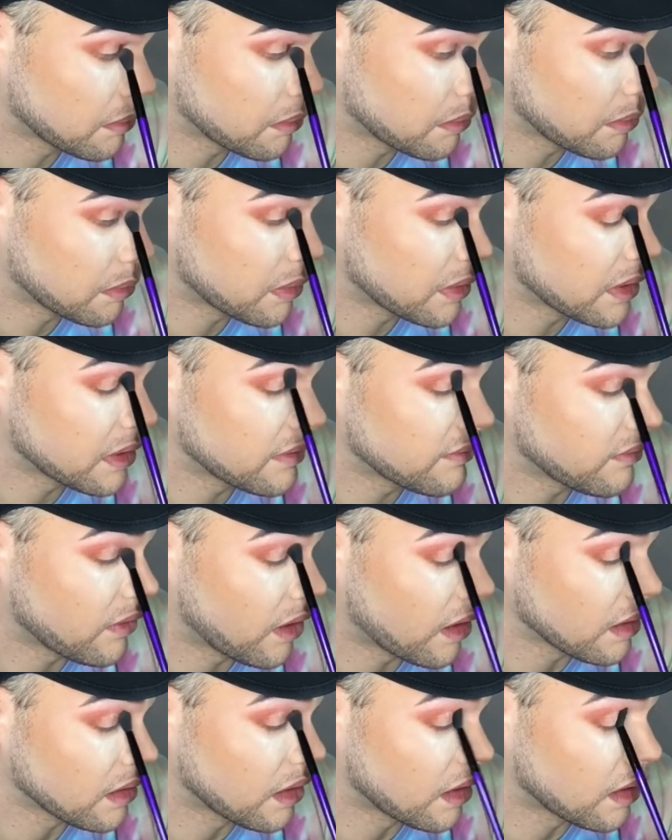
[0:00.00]
pretty far
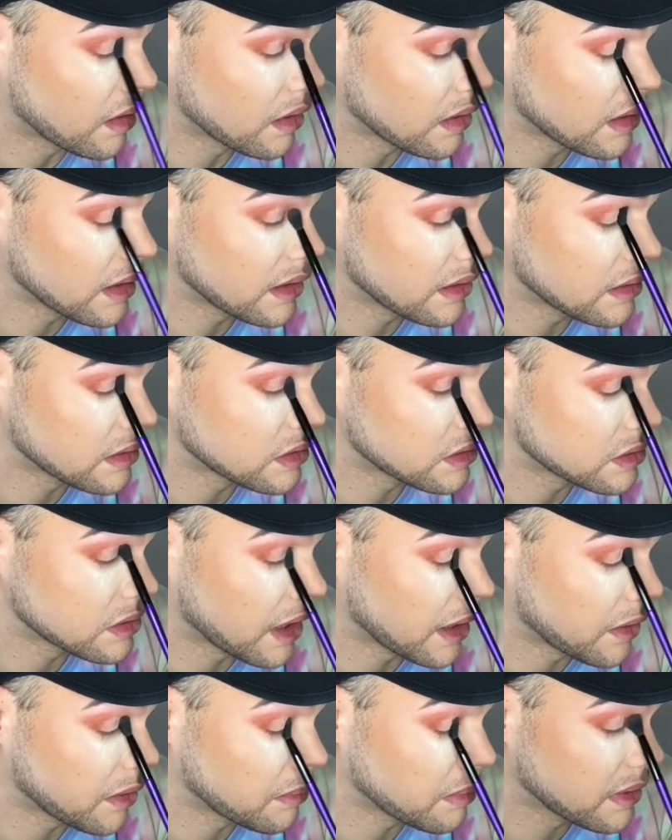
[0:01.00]
along in the
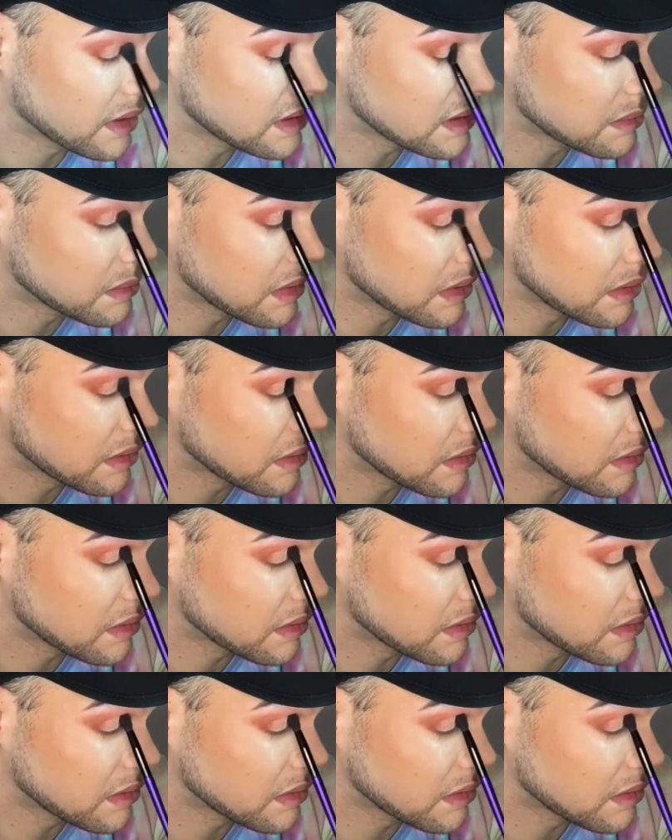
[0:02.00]
shadow placement.